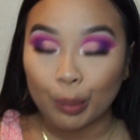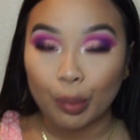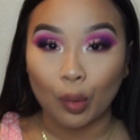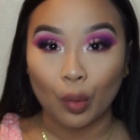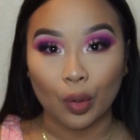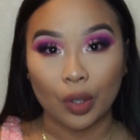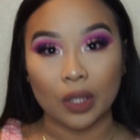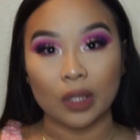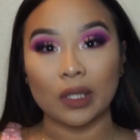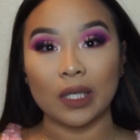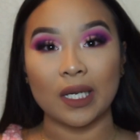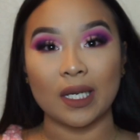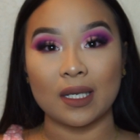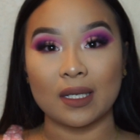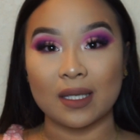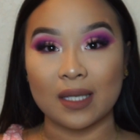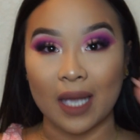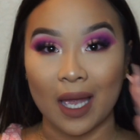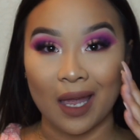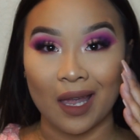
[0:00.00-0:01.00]

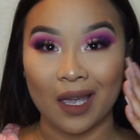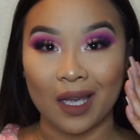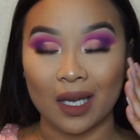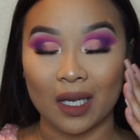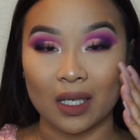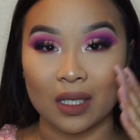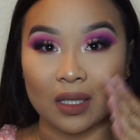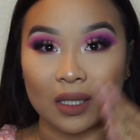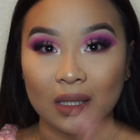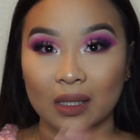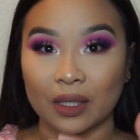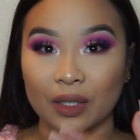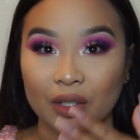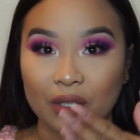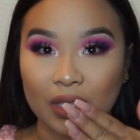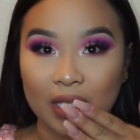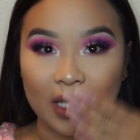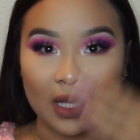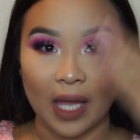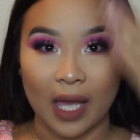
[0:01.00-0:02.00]
poreless and
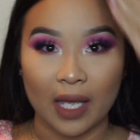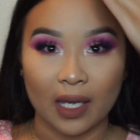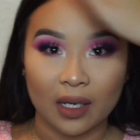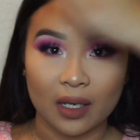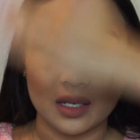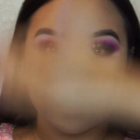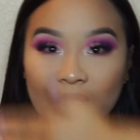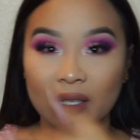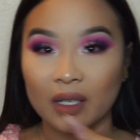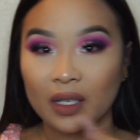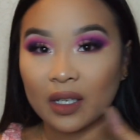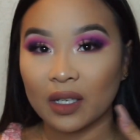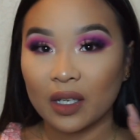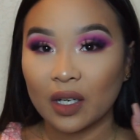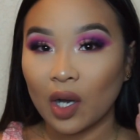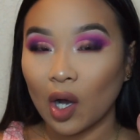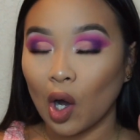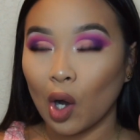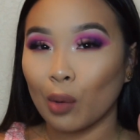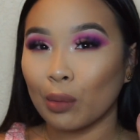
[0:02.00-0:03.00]
literally like
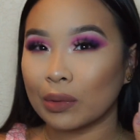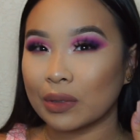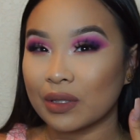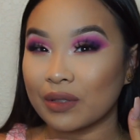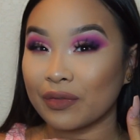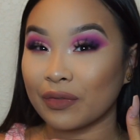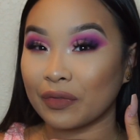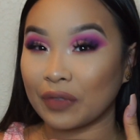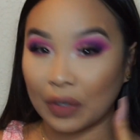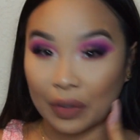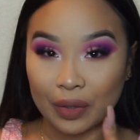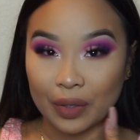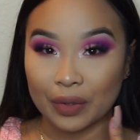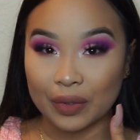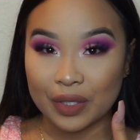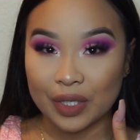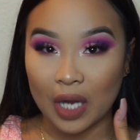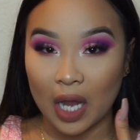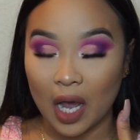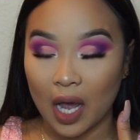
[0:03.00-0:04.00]
almost
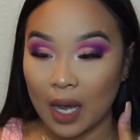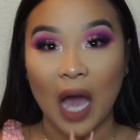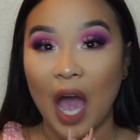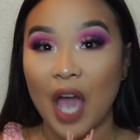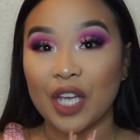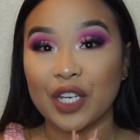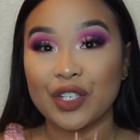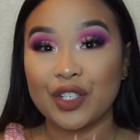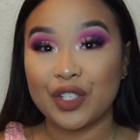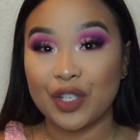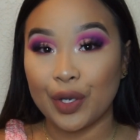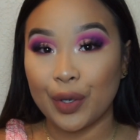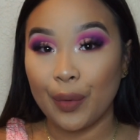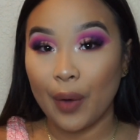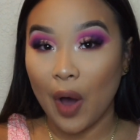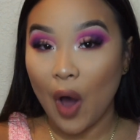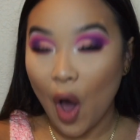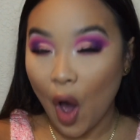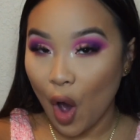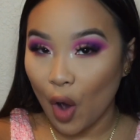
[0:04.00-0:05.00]
Photoshop. I do
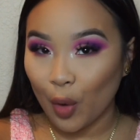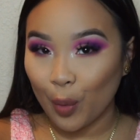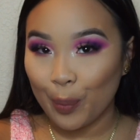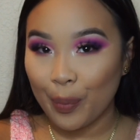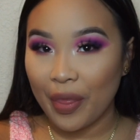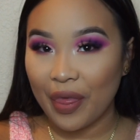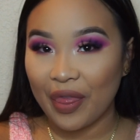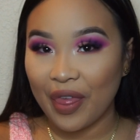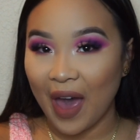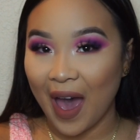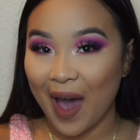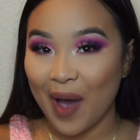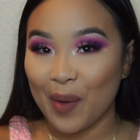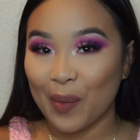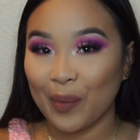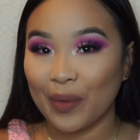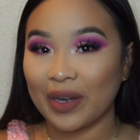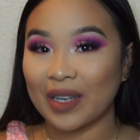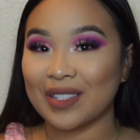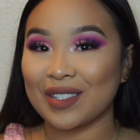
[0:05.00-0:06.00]
hope that
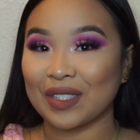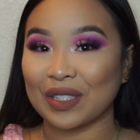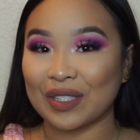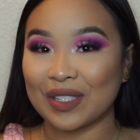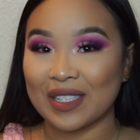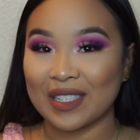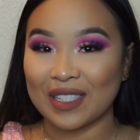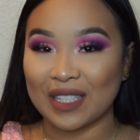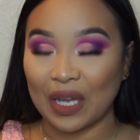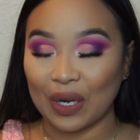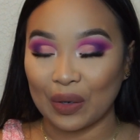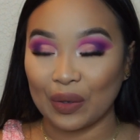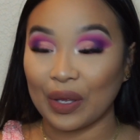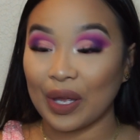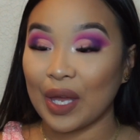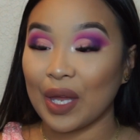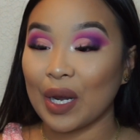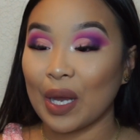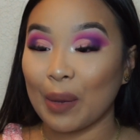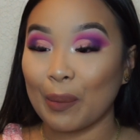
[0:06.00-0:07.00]
when it starts to settle
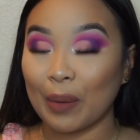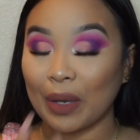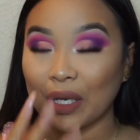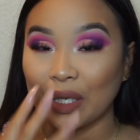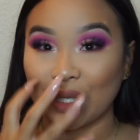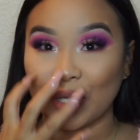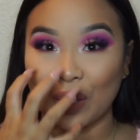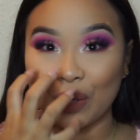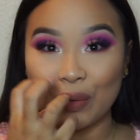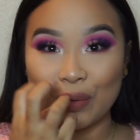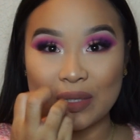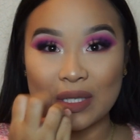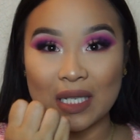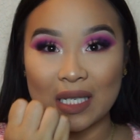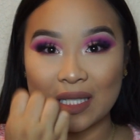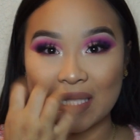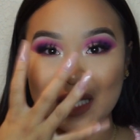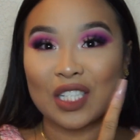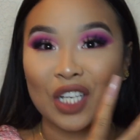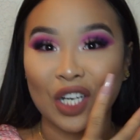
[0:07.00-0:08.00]
in, my nose
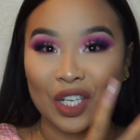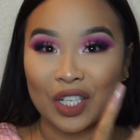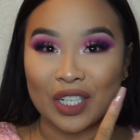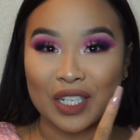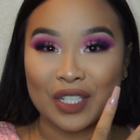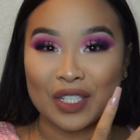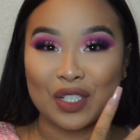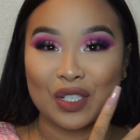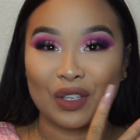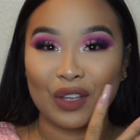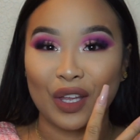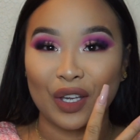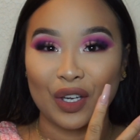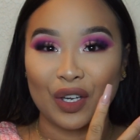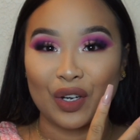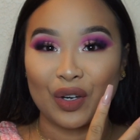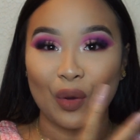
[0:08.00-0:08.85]
doesn't turn into like an